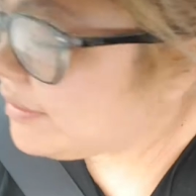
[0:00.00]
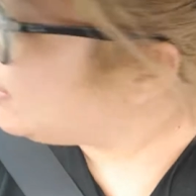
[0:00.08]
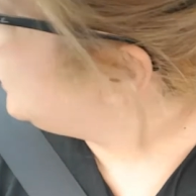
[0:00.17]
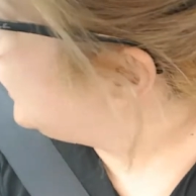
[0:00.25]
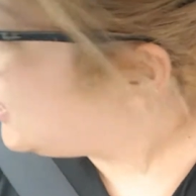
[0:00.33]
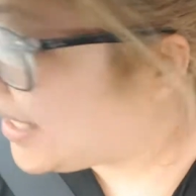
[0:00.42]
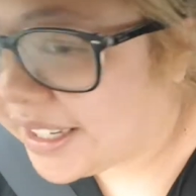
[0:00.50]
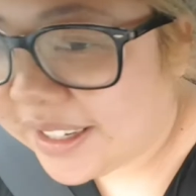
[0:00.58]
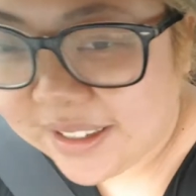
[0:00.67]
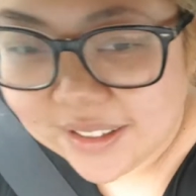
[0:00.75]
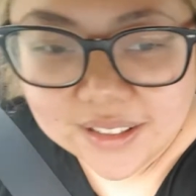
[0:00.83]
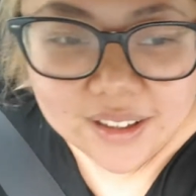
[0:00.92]
even really check
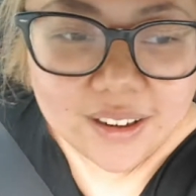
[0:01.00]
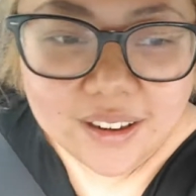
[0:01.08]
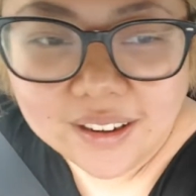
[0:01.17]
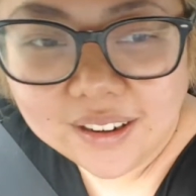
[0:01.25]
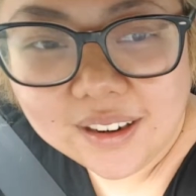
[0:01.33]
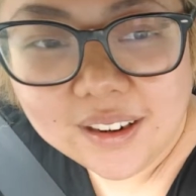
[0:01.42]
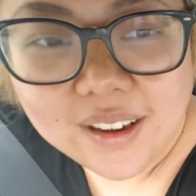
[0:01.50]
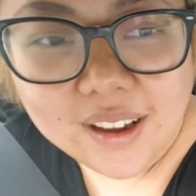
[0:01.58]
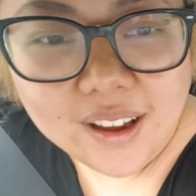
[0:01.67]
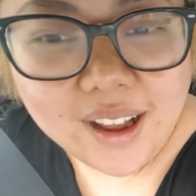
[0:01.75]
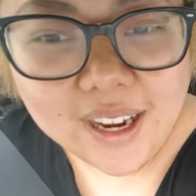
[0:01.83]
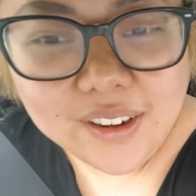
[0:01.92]
it so
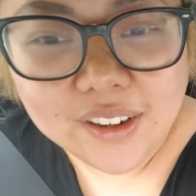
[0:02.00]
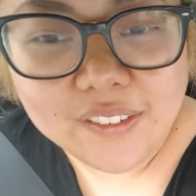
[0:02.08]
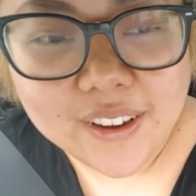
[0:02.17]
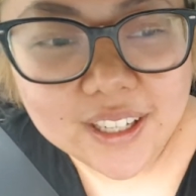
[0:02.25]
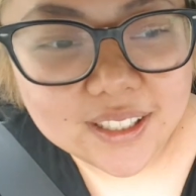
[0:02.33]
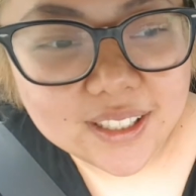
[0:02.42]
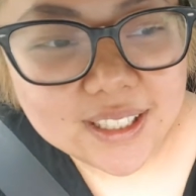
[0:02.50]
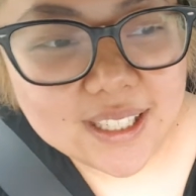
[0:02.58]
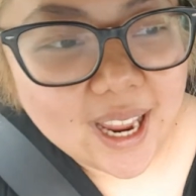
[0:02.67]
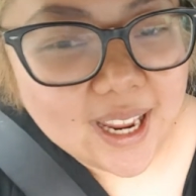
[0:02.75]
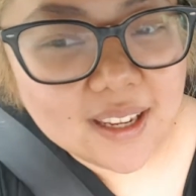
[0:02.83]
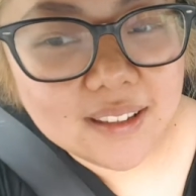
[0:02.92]
I could have actually
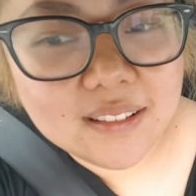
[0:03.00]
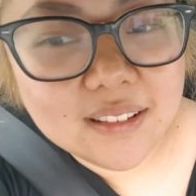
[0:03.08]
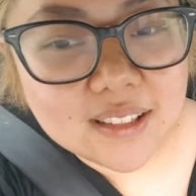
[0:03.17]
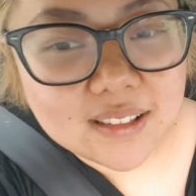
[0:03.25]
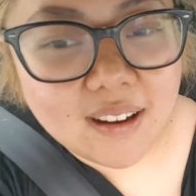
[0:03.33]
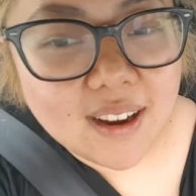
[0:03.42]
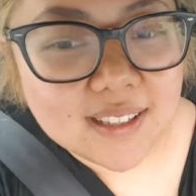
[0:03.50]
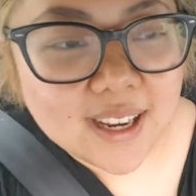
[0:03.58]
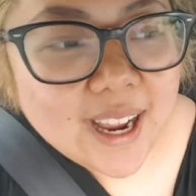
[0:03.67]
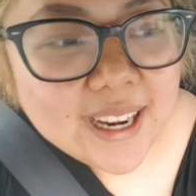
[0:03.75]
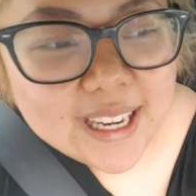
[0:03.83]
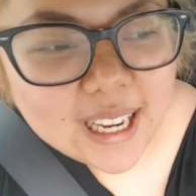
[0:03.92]
taken the size
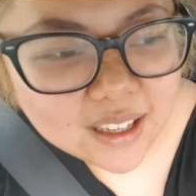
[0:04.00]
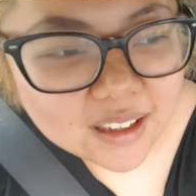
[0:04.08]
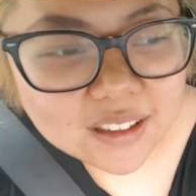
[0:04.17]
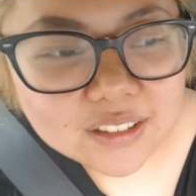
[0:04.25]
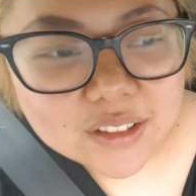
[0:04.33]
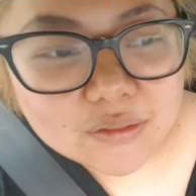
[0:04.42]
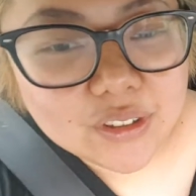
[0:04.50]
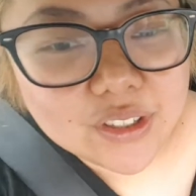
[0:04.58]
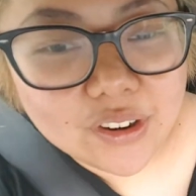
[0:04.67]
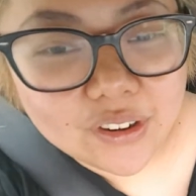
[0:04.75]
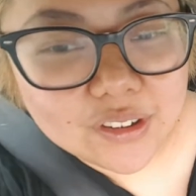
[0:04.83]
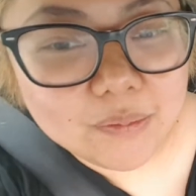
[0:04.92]
I needed and just
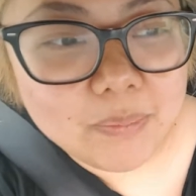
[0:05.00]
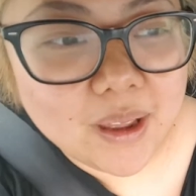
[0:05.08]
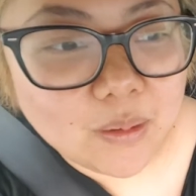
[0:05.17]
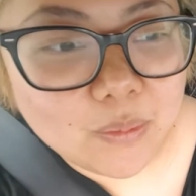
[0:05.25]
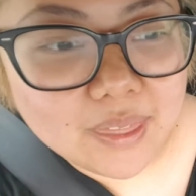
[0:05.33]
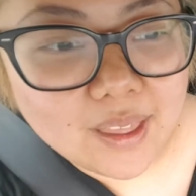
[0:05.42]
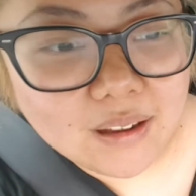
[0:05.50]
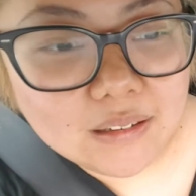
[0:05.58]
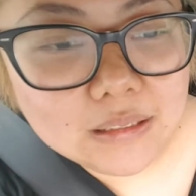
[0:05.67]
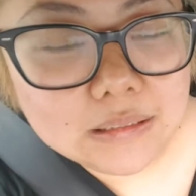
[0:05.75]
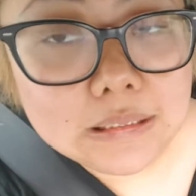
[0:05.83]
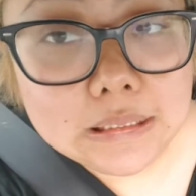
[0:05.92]
returned it back without
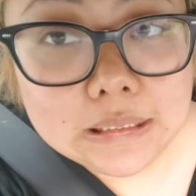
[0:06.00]
it